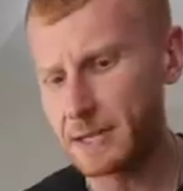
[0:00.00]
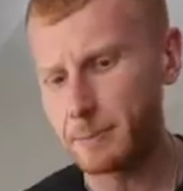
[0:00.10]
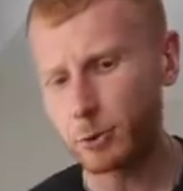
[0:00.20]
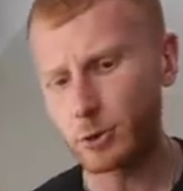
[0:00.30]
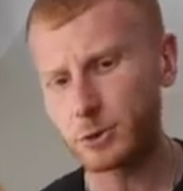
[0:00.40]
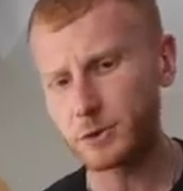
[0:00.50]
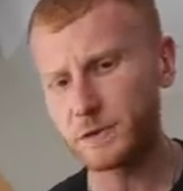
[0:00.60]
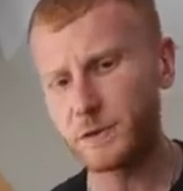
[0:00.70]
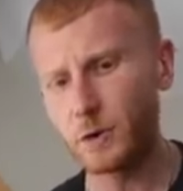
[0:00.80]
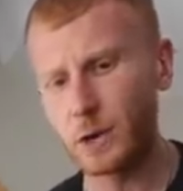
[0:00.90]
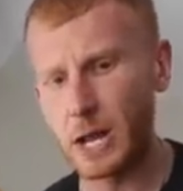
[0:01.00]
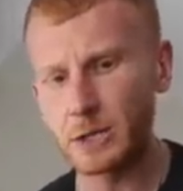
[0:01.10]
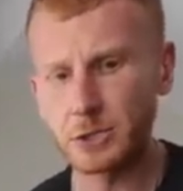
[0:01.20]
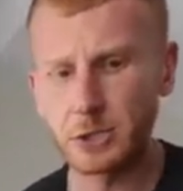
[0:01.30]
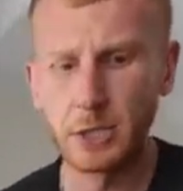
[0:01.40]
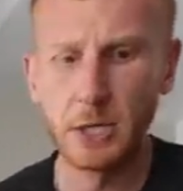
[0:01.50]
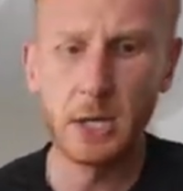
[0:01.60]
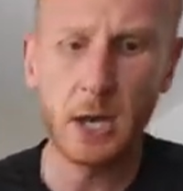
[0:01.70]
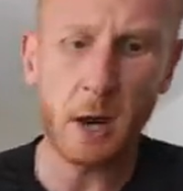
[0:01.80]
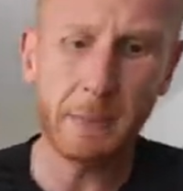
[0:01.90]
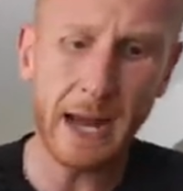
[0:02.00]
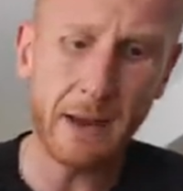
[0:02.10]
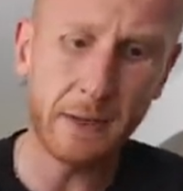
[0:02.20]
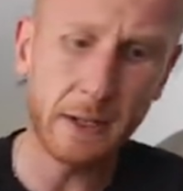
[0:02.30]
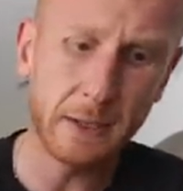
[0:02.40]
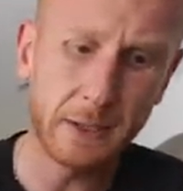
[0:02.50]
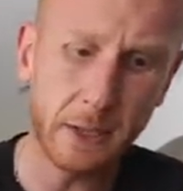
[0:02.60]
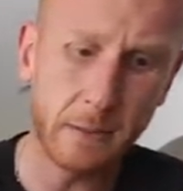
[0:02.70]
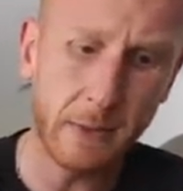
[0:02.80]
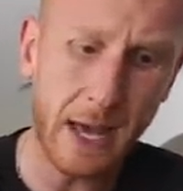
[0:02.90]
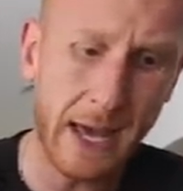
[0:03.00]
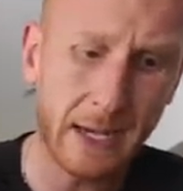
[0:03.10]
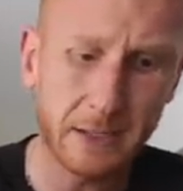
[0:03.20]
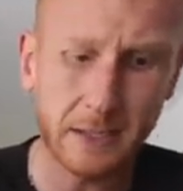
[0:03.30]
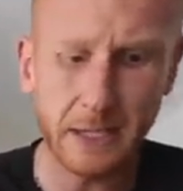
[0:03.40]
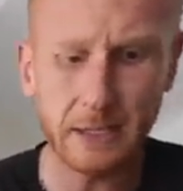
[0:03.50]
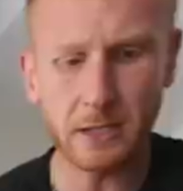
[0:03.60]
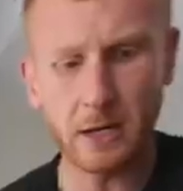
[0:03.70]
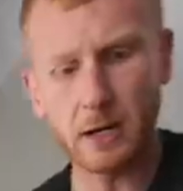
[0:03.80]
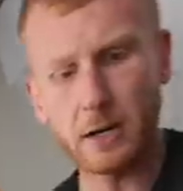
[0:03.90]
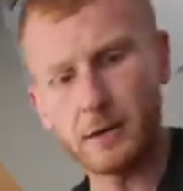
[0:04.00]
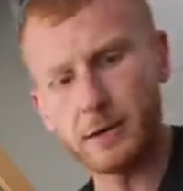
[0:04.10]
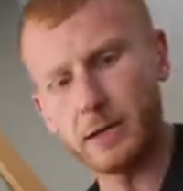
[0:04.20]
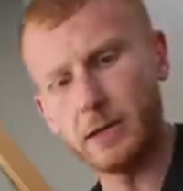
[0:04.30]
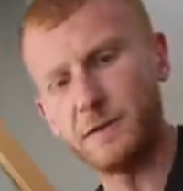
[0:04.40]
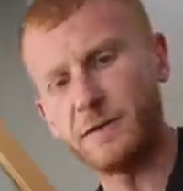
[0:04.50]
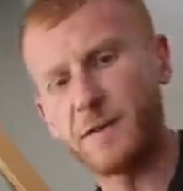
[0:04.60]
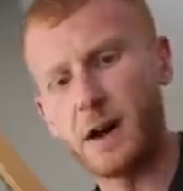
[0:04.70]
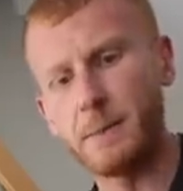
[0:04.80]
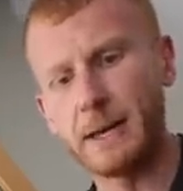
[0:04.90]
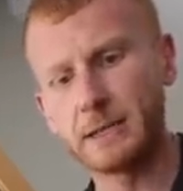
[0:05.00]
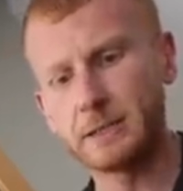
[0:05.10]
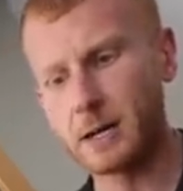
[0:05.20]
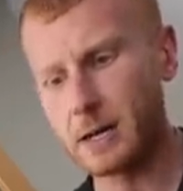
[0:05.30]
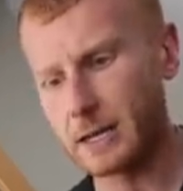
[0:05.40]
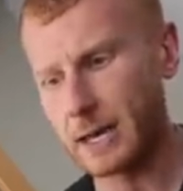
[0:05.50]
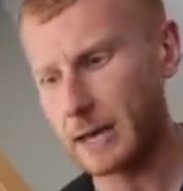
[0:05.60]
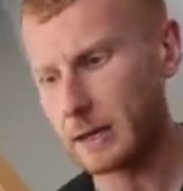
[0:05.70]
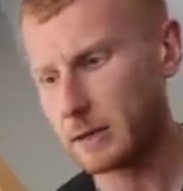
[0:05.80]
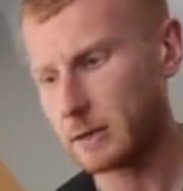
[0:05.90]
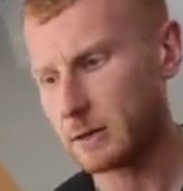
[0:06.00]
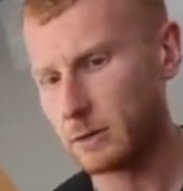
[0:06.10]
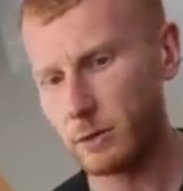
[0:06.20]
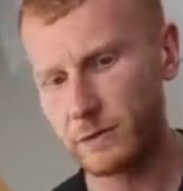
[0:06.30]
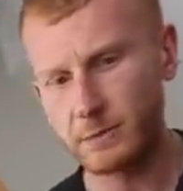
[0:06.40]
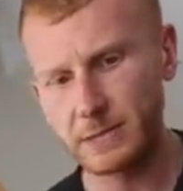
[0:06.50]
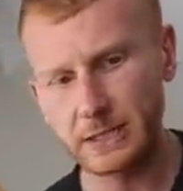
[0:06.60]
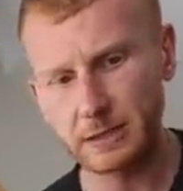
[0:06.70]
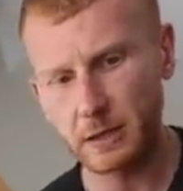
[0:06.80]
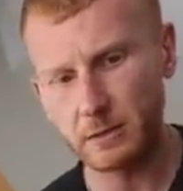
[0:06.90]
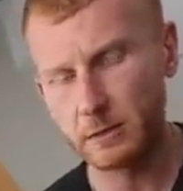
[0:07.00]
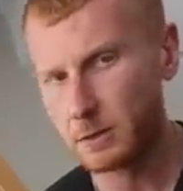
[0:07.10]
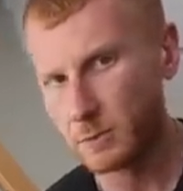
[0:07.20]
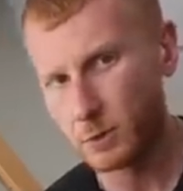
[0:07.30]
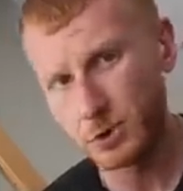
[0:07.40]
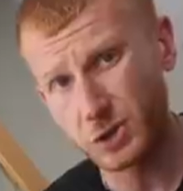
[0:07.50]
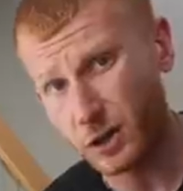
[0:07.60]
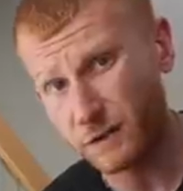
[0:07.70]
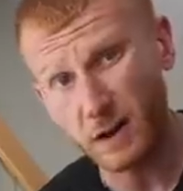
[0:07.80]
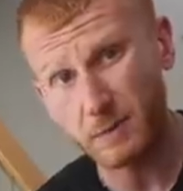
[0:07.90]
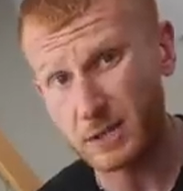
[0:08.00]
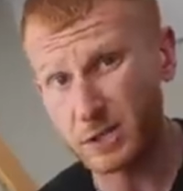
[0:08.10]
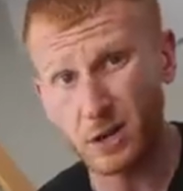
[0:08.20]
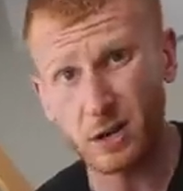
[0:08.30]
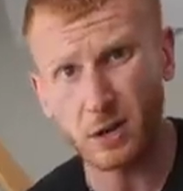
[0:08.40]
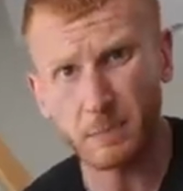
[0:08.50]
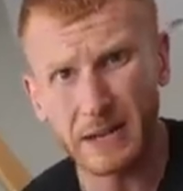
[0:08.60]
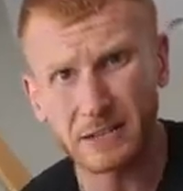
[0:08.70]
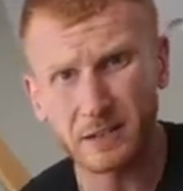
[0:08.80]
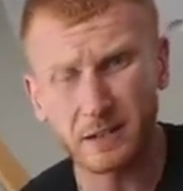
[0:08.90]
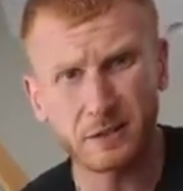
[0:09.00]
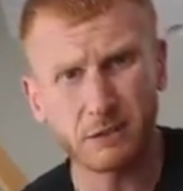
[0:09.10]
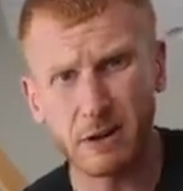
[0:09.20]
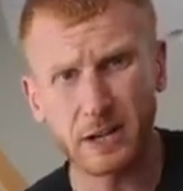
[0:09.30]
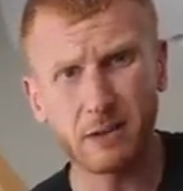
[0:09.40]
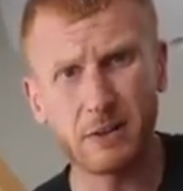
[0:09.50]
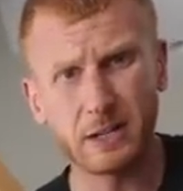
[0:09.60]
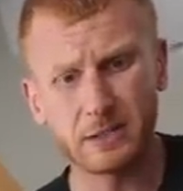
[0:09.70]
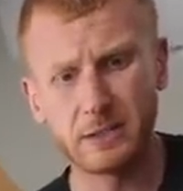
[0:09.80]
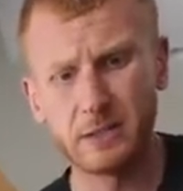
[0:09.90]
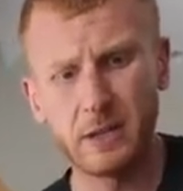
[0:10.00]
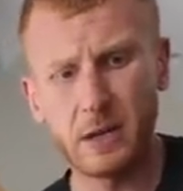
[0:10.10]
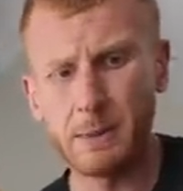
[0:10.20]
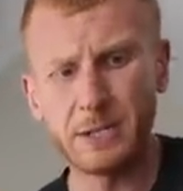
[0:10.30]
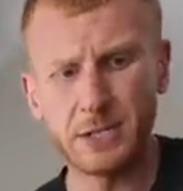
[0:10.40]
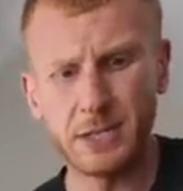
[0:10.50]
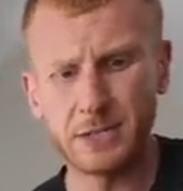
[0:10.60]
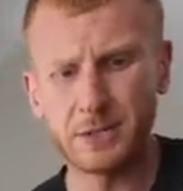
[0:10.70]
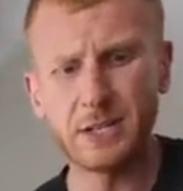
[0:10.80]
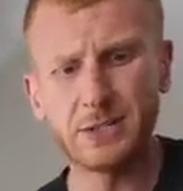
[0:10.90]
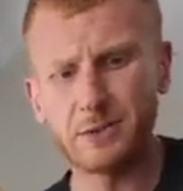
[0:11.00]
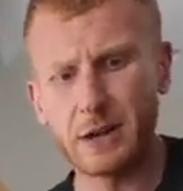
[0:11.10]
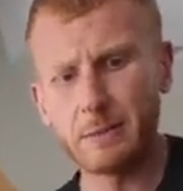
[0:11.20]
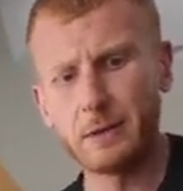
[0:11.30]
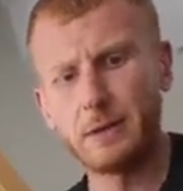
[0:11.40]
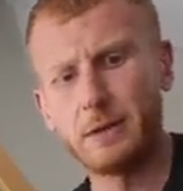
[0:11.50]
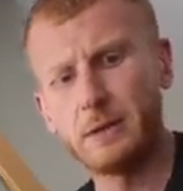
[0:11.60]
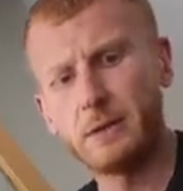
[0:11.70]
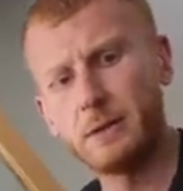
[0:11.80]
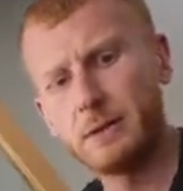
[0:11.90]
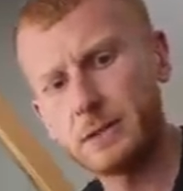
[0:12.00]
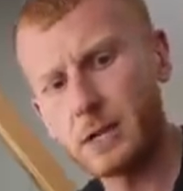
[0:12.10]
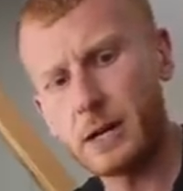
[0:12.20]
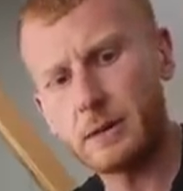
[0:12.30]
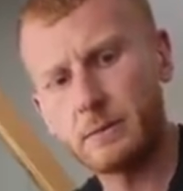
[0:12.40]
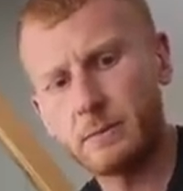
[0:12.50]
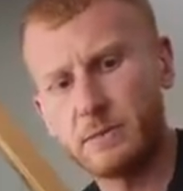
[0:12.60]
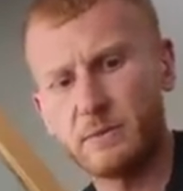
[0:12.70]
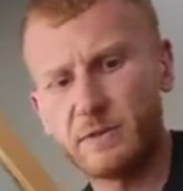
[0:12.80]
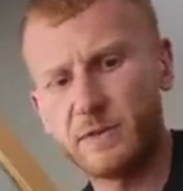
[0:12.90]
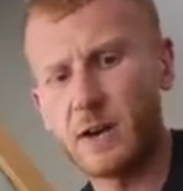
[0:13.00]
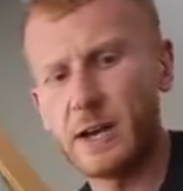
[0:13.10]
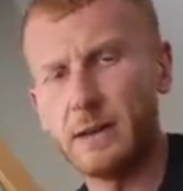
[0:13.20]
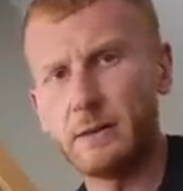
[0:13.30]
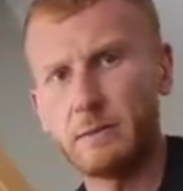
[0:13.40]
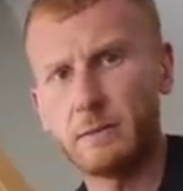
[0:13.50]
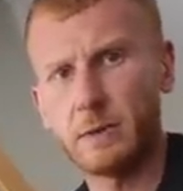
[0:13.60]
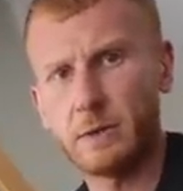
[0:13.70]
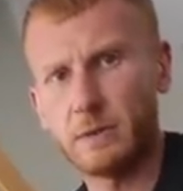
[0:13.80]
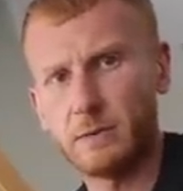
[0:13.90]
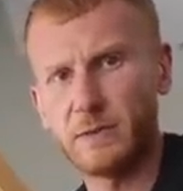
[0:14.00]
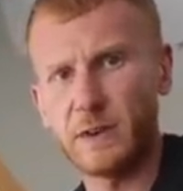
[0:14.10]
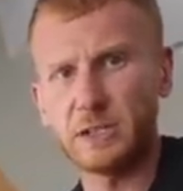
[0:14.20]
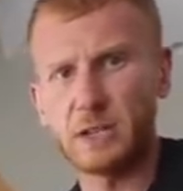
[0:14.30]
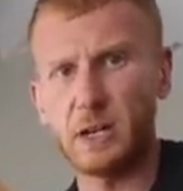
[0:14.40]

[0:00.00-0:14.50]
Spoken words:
the prawns for lunch. I'll be having some eggs. These are the farm eggs that I get, not from Tesco. Once you go farm eggs, you can't go back to regular eggs. I mentioned this on Instagram. It's like flying first